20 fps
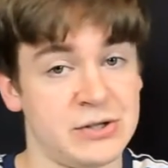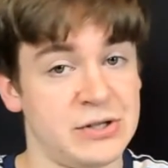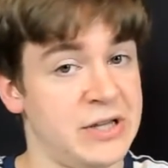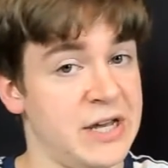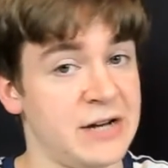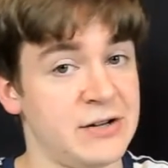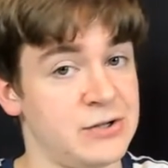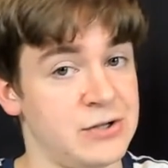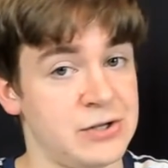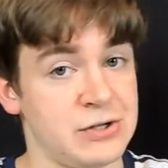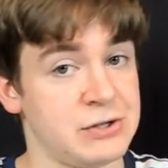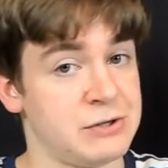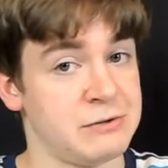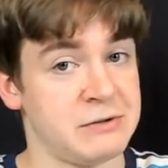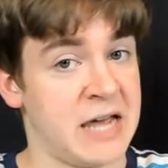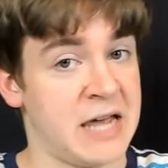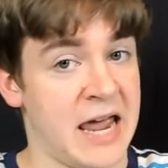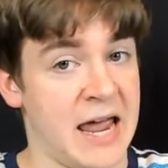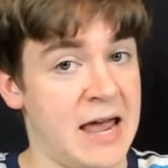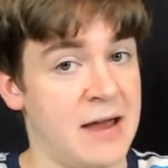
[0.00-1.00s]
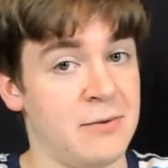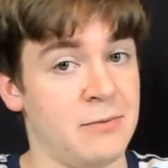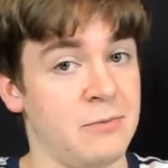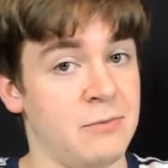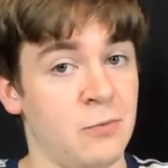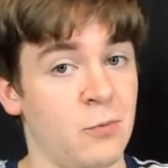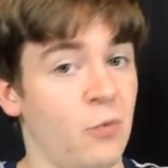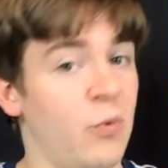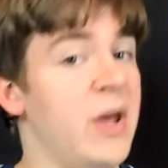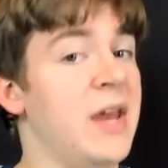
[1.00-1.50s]
they just can't
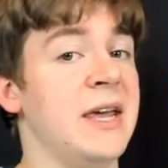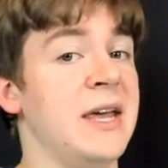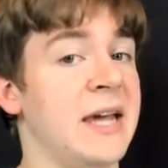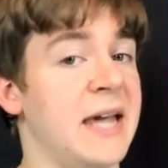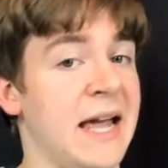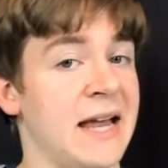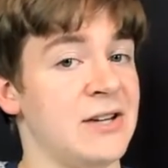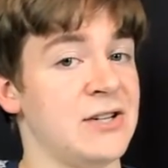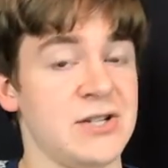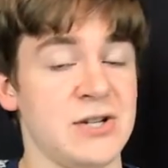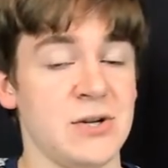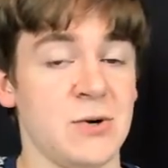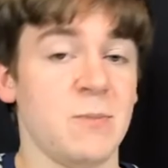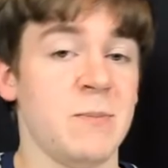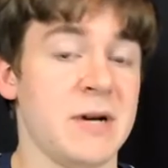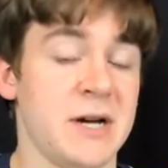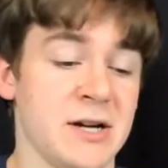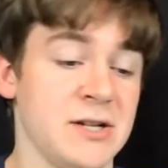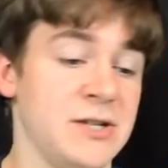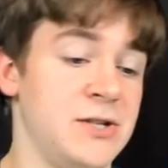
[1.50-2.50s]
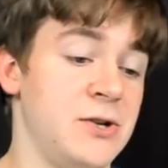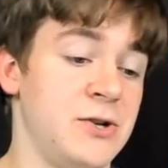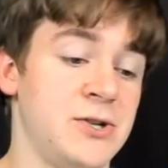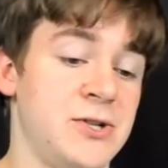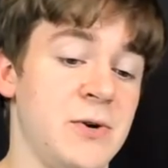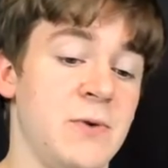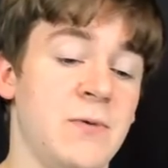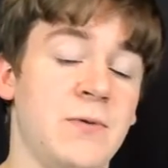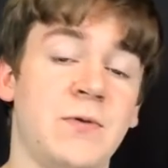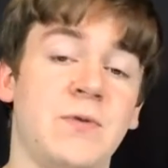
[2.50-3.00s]
win against you because they're
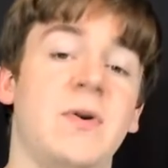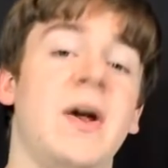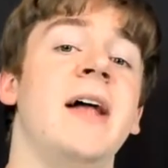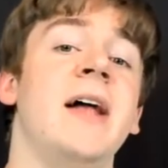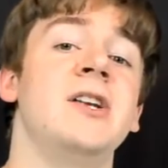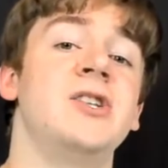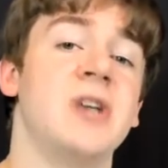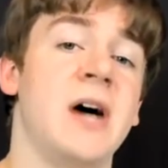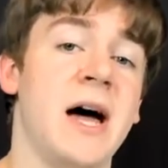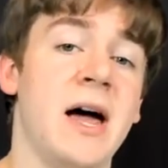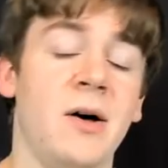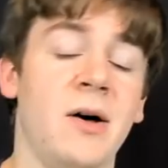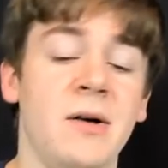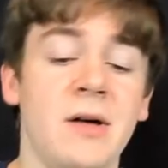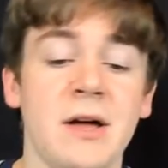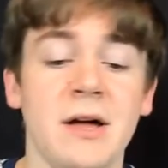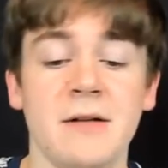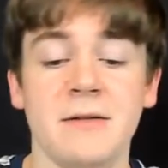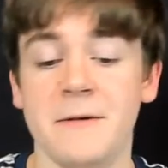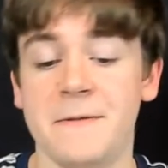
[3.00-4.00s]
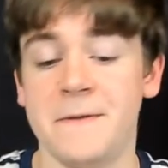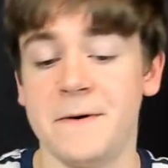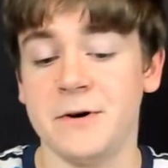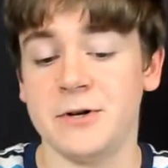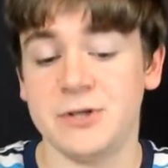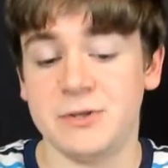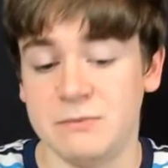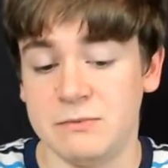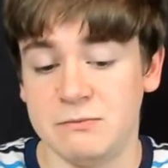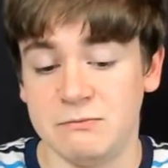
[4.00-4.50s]
so fragile that
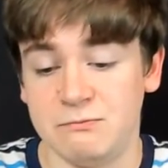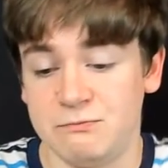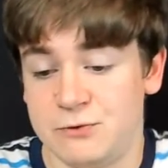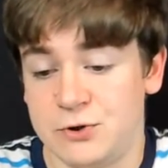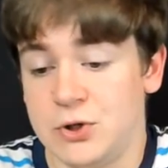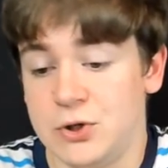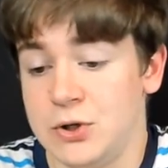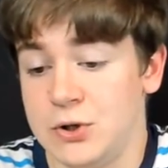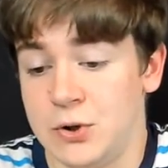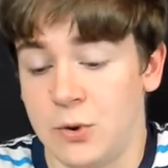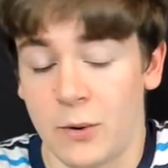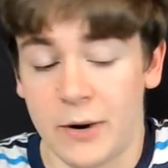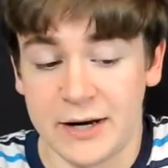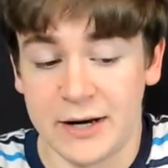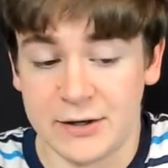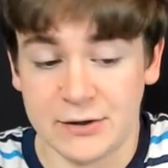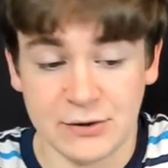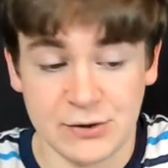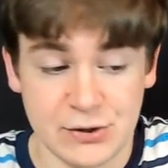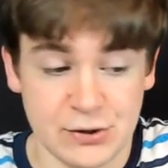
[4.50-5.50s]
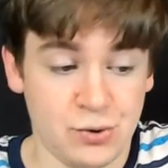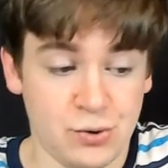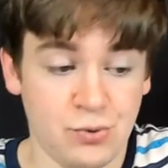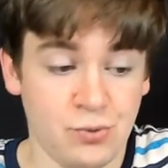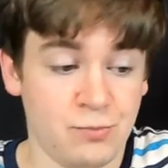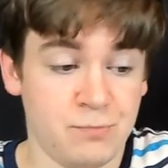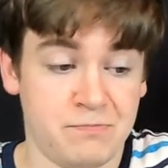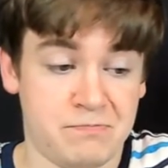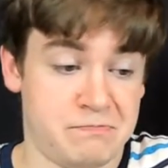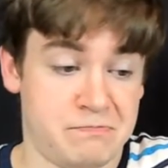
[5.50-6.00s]
they're going
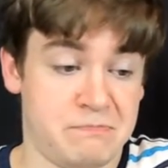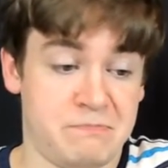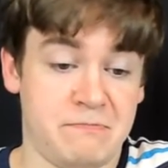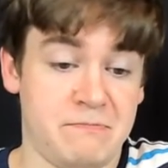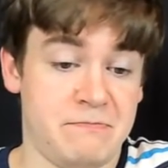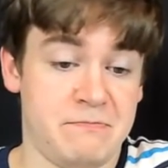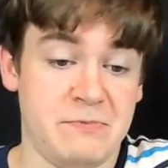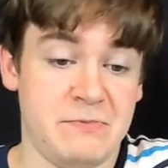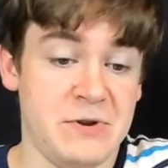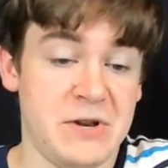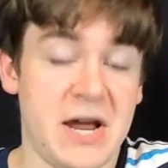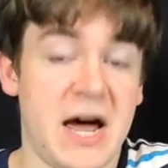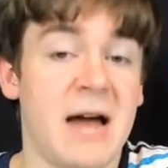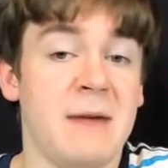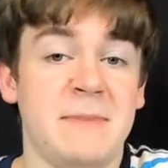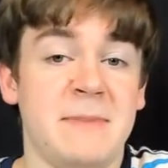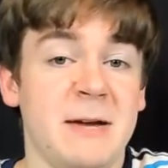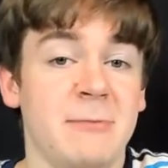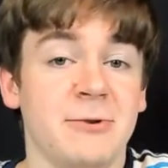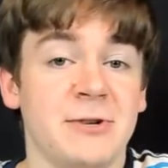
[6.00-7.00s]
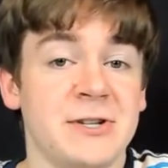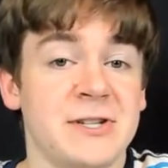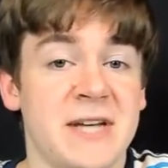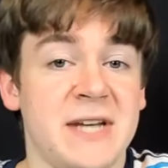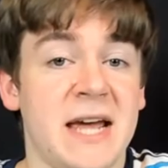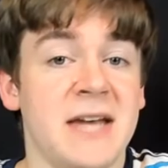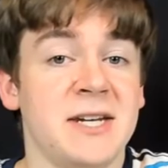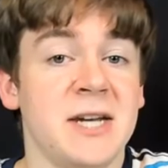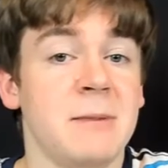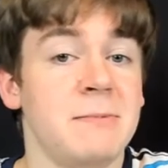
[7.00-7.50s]
to not be able to
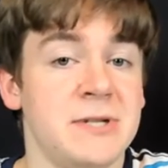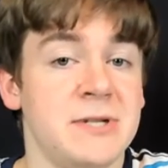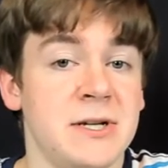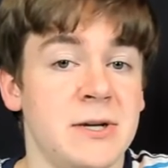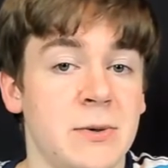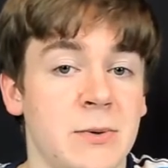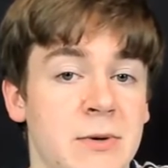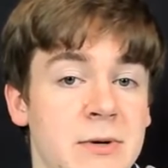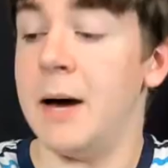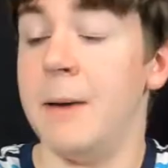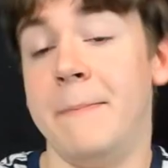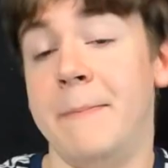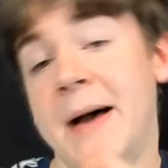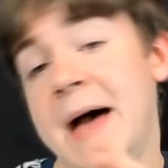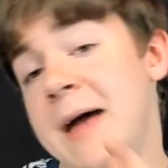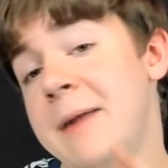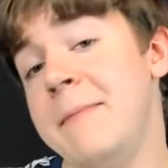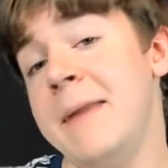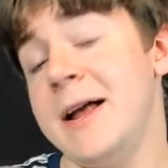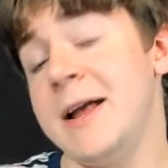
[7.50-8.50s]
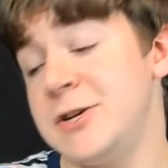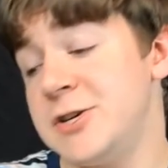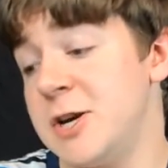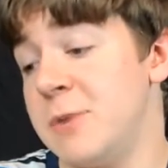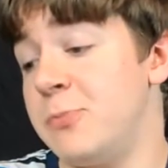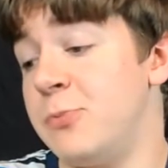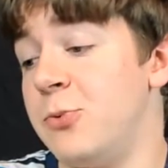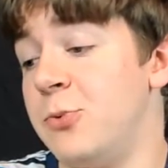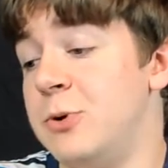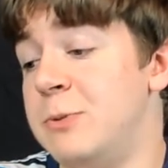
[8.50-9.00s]
stand up to you. A bad
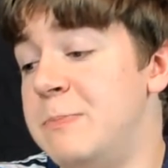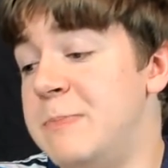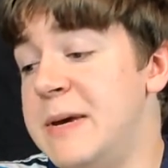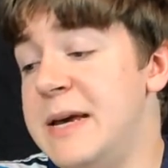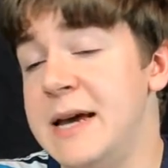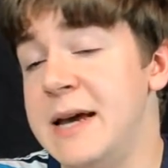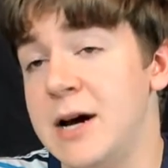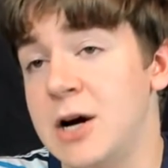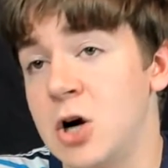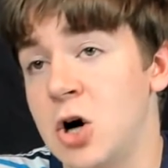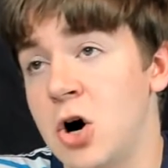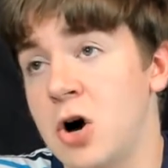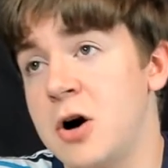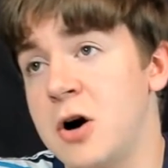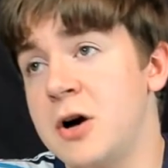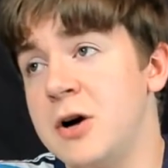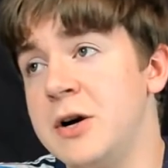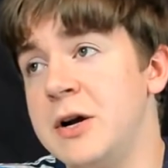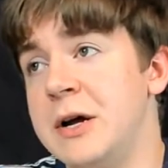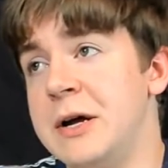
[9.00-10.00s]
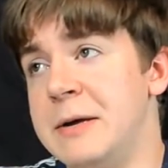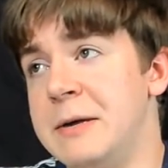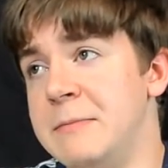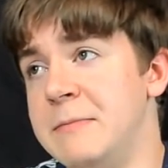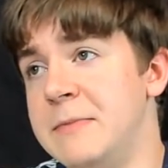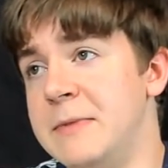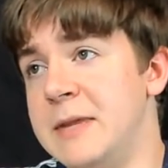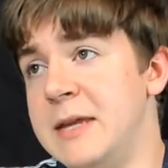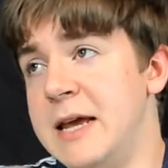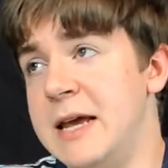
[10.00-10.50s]
matchup would be a card,
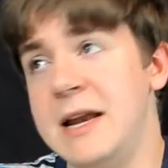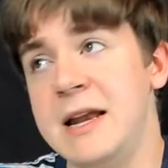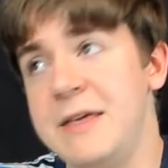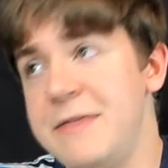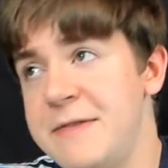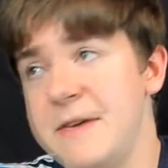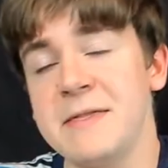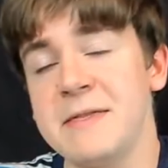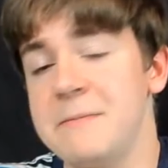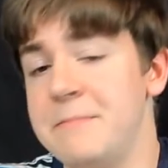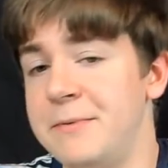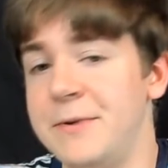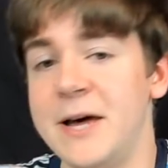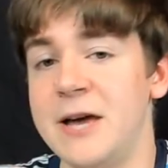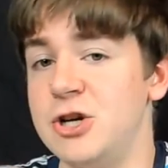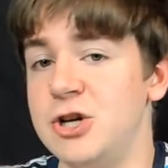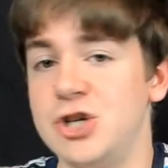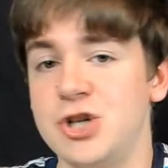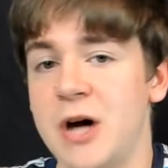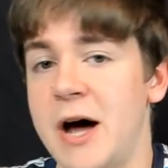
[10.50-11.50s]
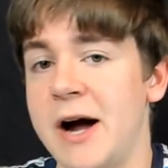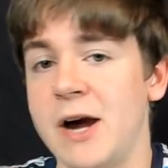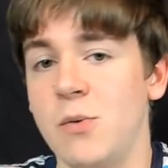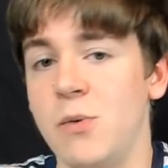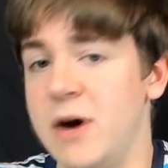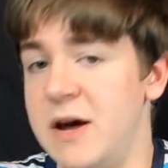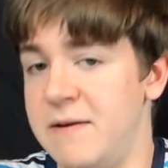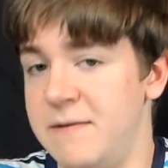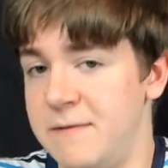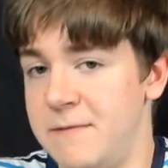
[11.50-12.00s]
anything that plays
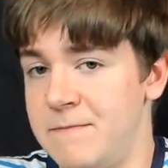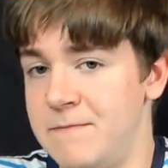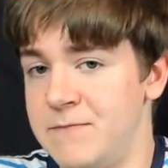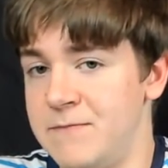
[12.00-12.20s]
Shockwave.